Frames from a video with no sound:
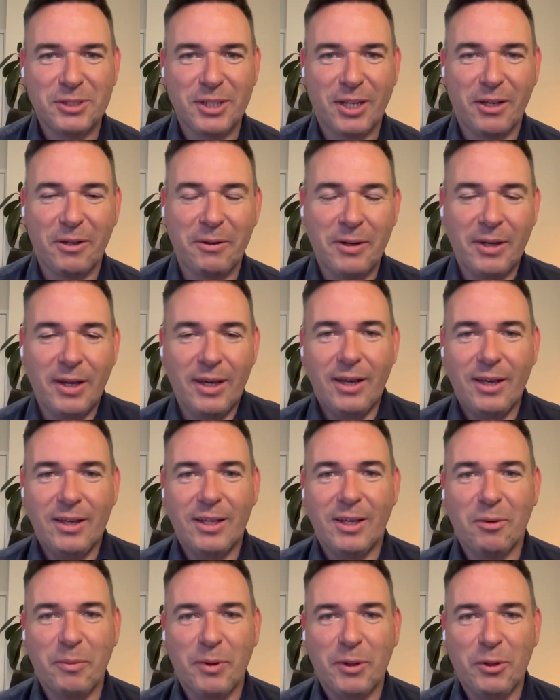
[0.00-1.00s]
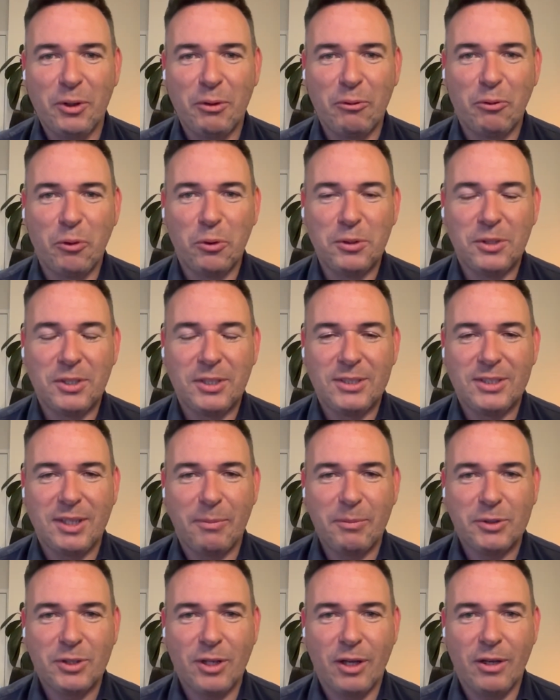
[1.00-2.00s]
So yeah, I've been looking forward to this
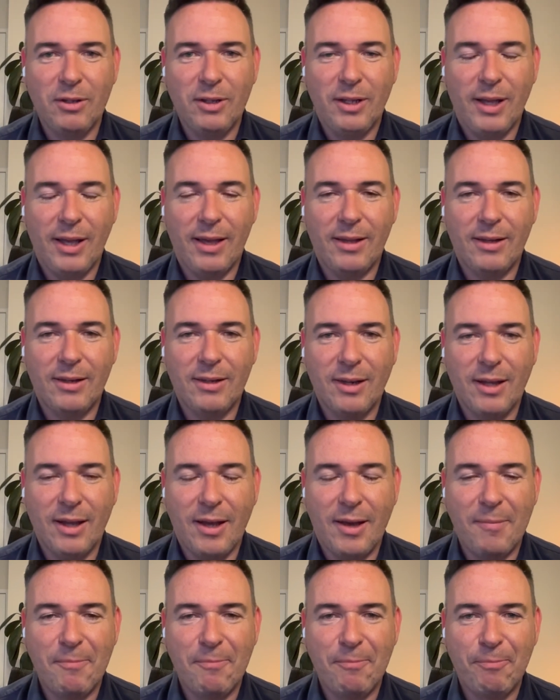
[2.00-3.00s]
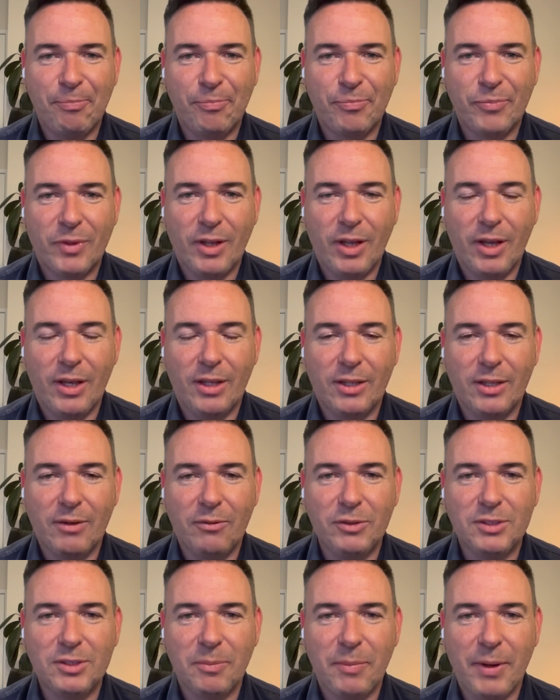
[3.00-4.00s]
episode, and
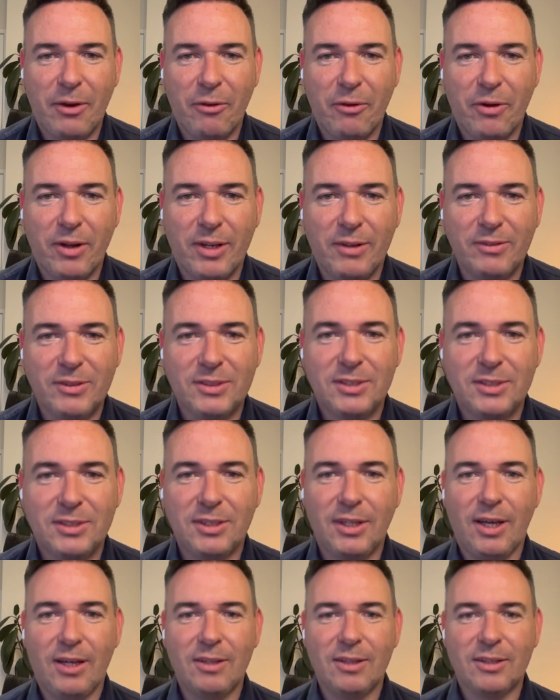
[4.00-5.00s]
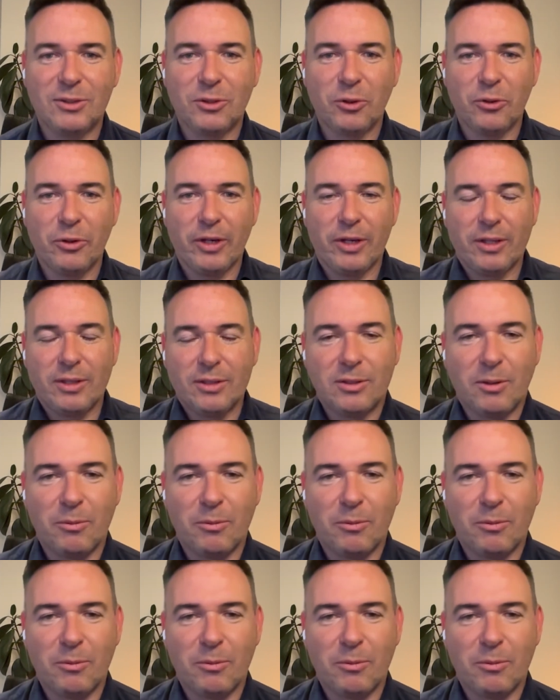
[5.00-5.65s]
give us the background, give us the story.